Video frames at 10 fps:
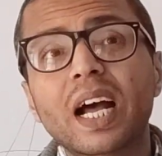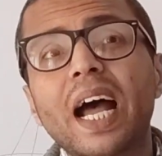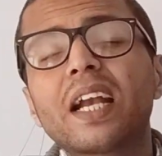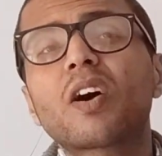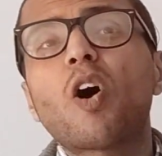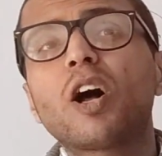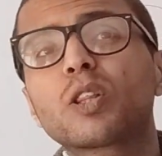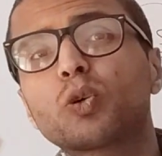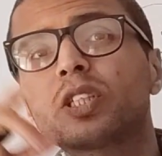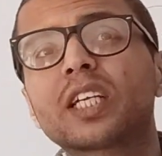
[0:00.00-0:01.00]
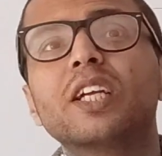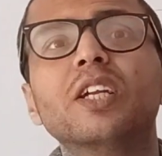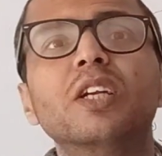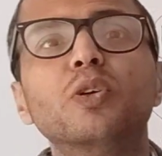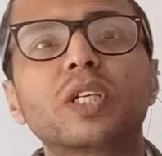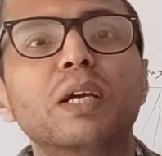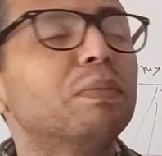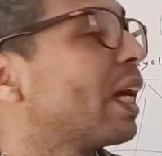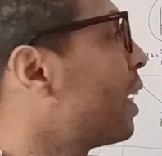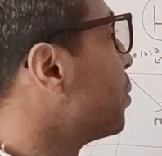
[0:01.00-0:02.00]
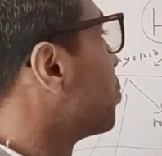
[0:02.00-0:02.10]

and all those leukemia